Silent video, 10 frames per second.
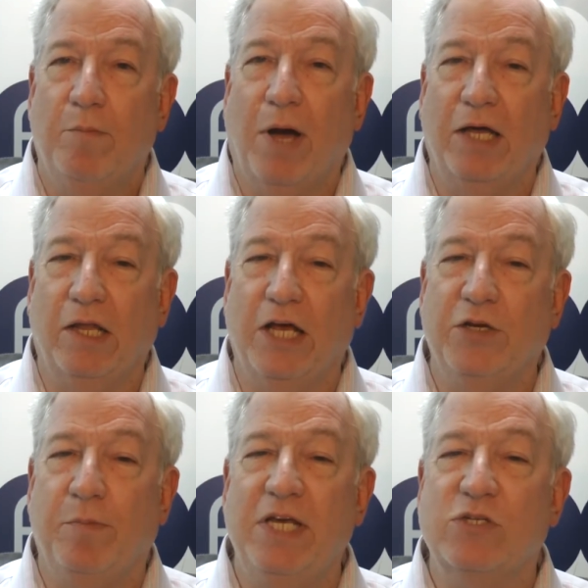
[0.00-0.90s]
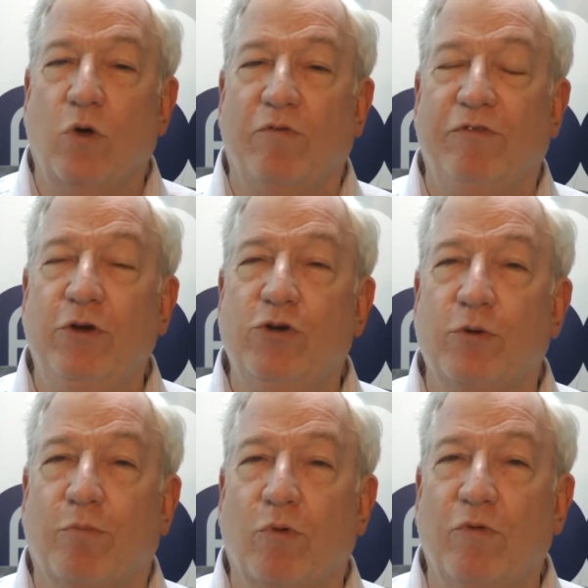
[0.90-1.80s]
bylined a piece called
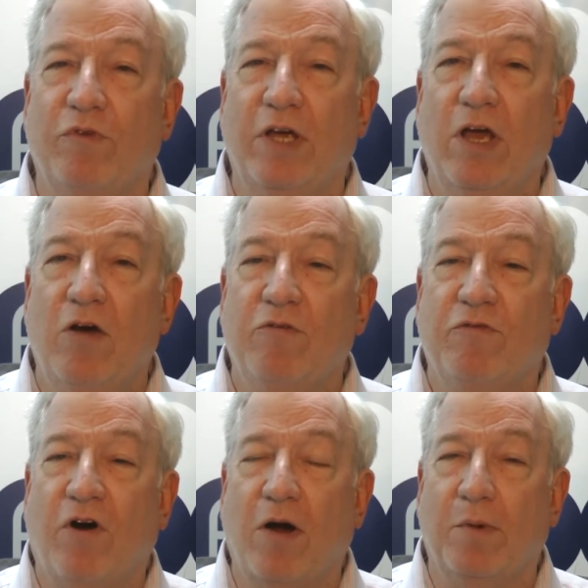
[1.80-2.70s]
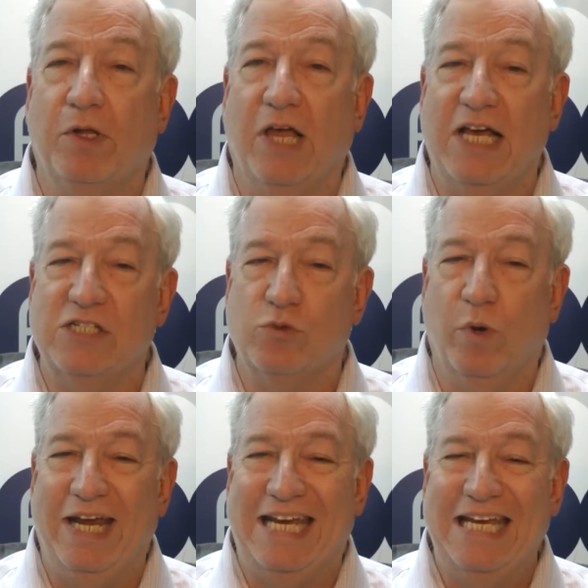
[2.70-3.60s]
Future-Proofing Pharma last
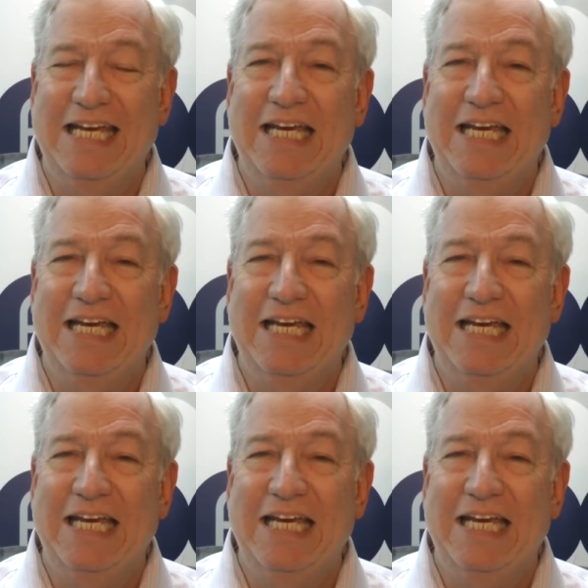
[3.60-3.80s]
week.